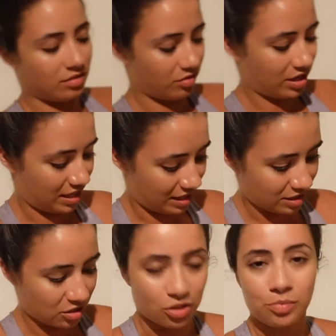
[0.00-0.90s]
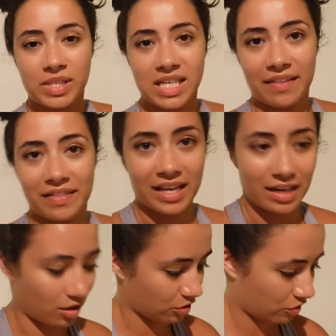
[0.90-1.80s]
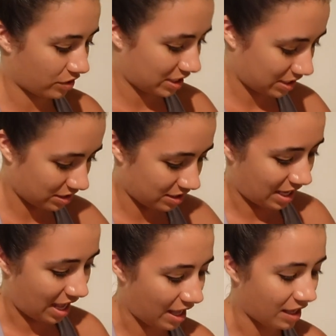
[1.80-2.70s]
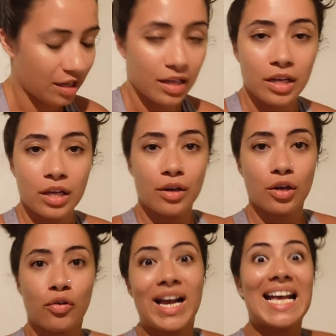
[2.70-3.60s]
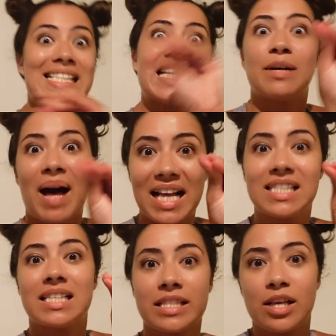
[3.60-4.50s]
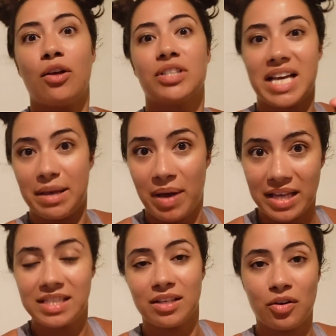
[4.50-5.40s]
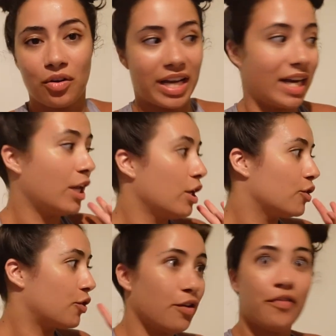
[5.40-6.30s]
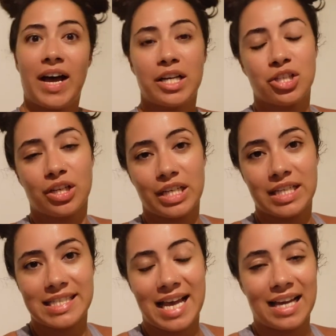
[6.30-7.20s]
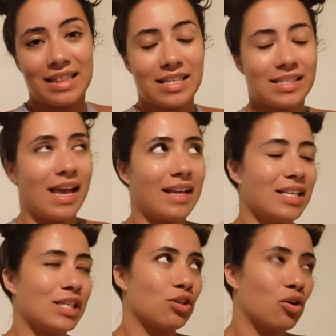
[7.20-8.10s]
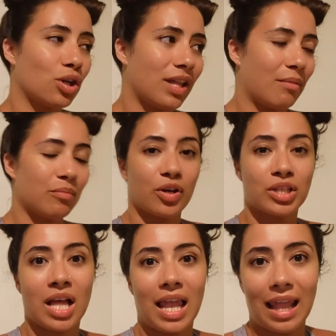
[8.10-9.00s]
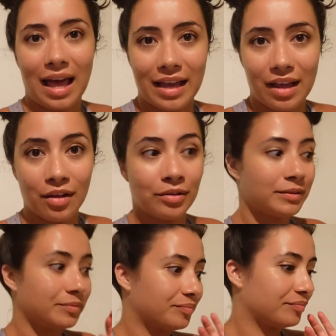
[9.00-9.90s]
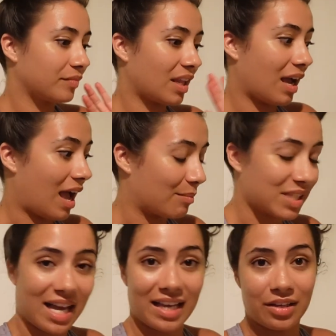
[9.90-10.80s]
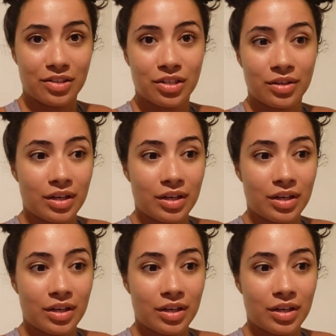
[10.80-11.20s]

Okay, let's just pretend they're not as creased as they are. Creating patterns all day, pattern cutting. Do fashion and design, they said, it's so glamorous. Liar. I'm tired.